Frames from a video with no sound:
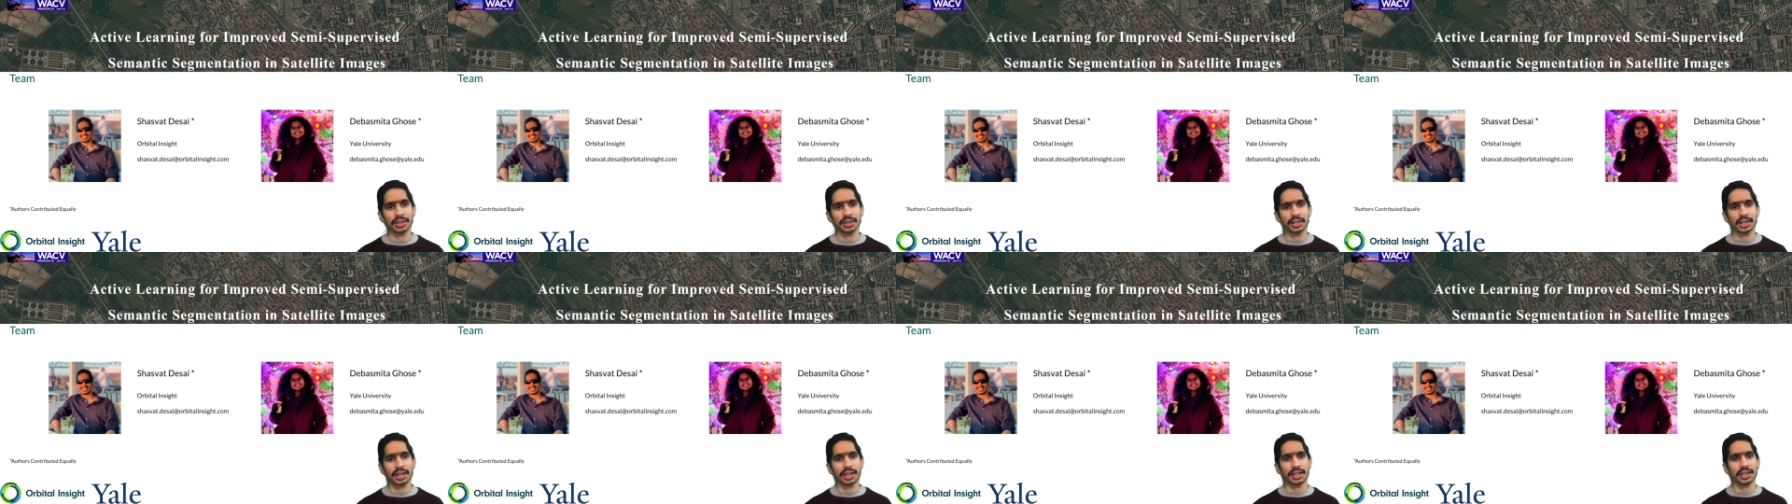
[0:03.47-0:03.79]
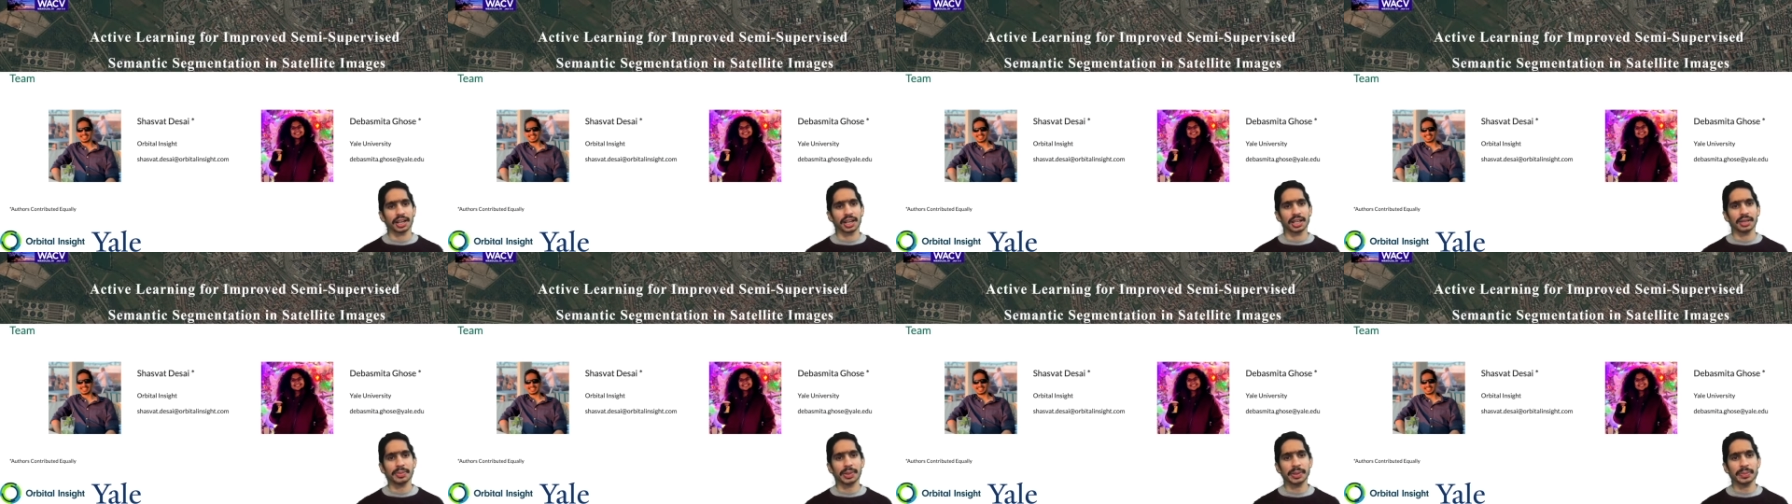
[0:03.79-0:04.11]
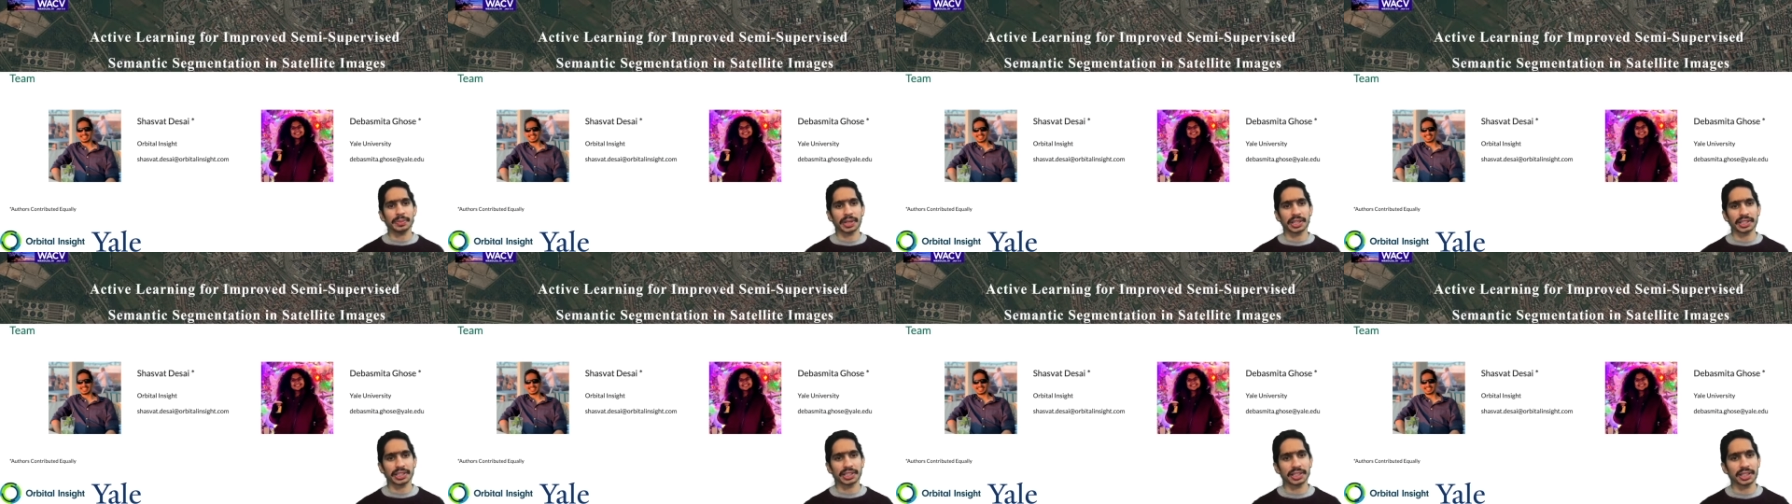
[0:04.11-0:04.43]
and I'll be
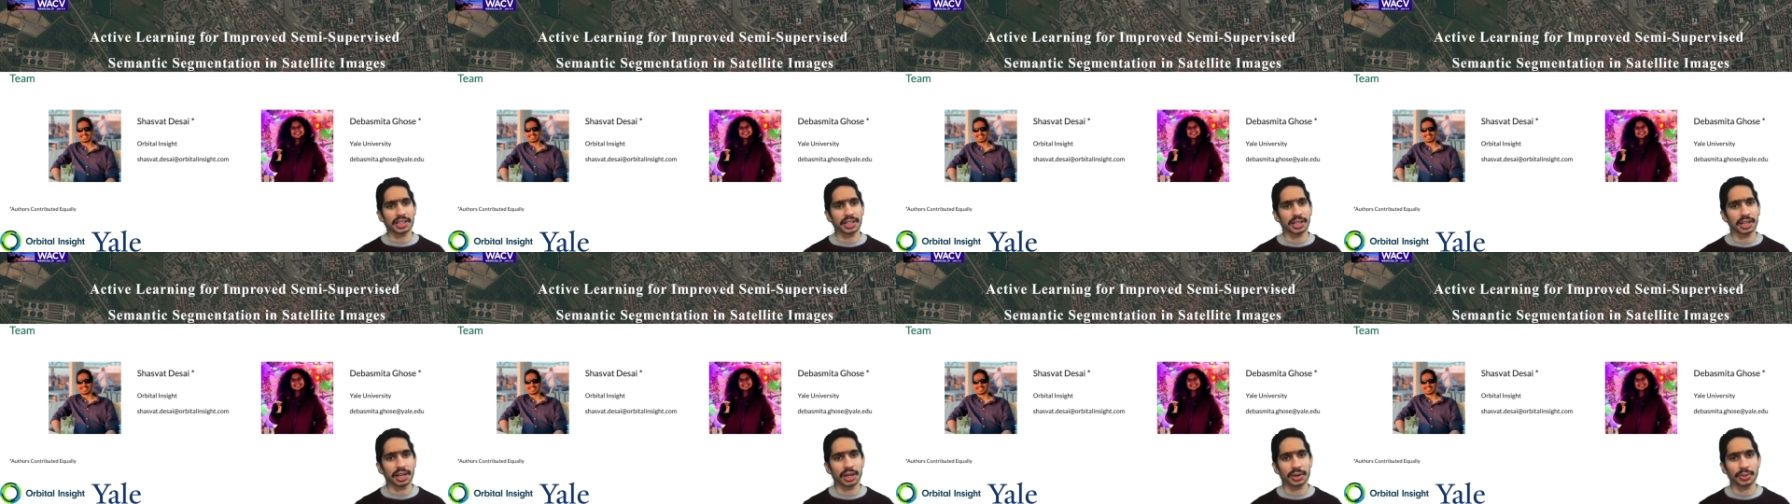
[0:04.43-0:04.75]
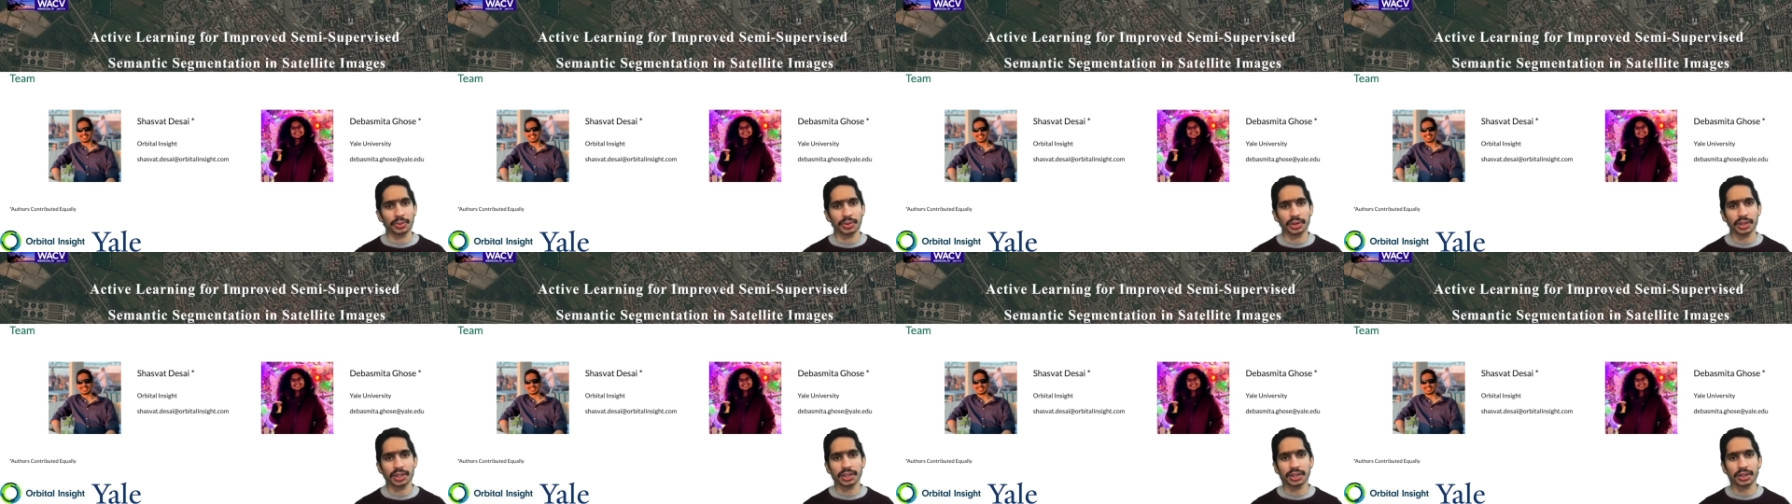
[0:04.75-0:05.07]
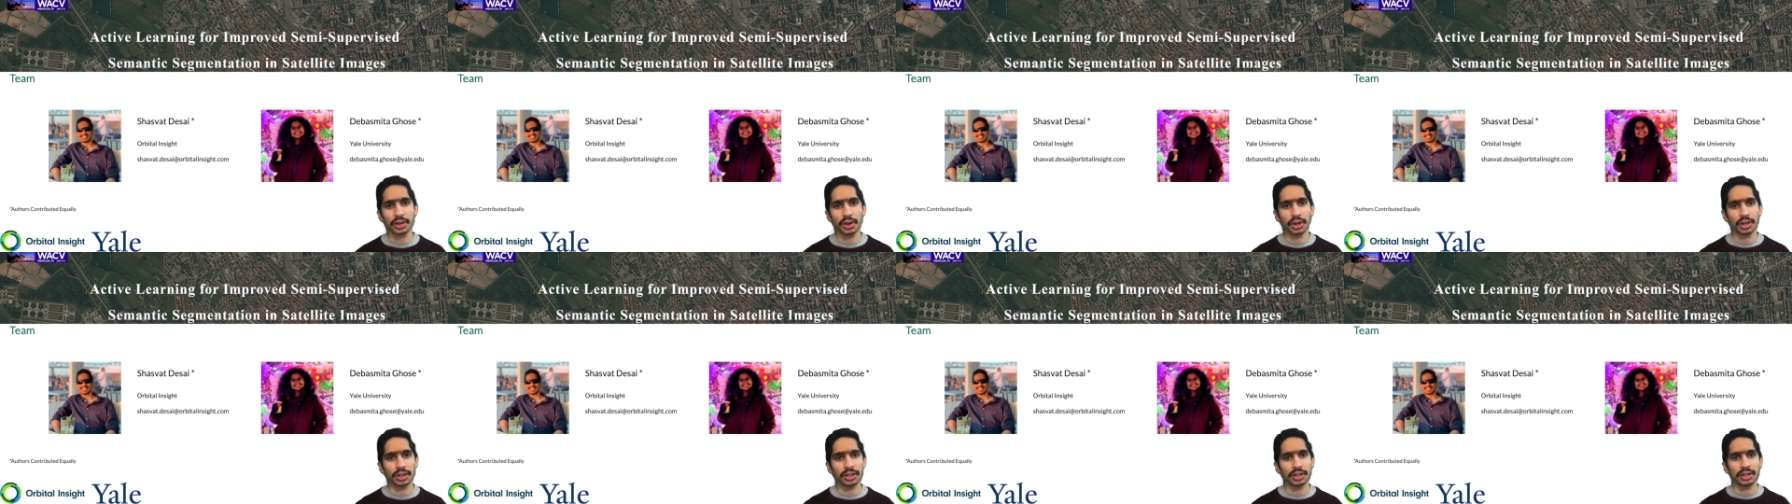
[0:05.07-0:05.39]
presenting our work
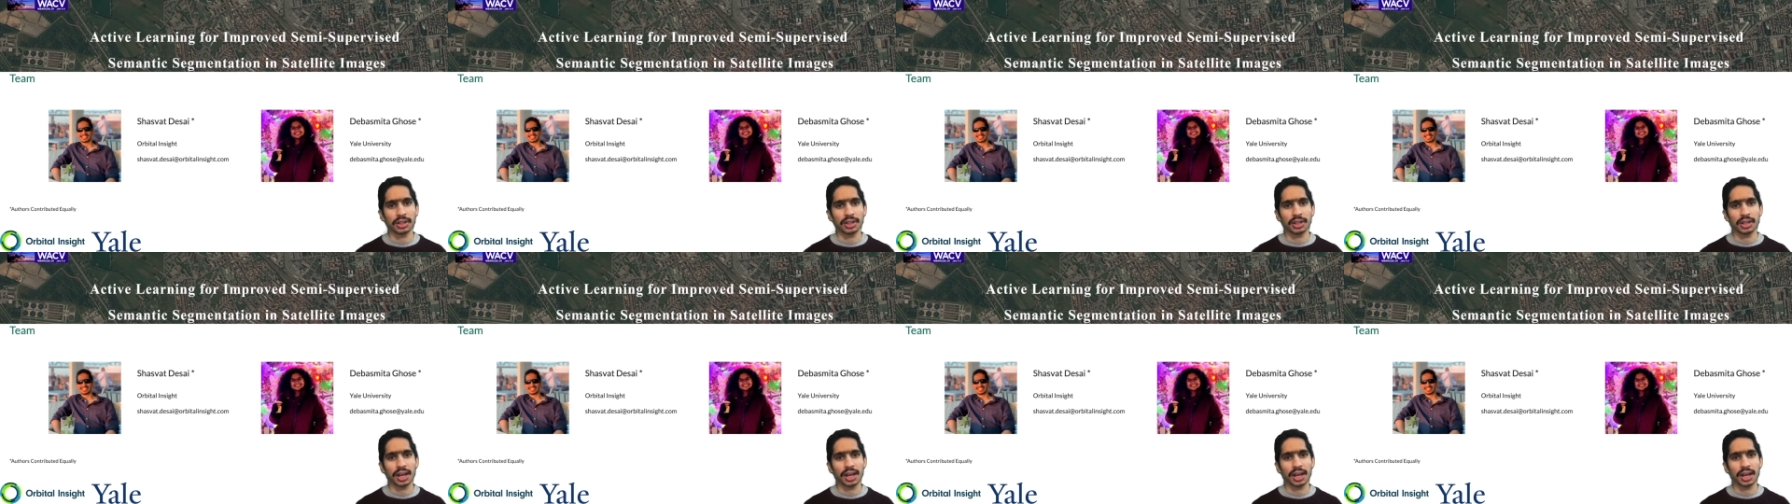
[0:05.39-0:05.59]
on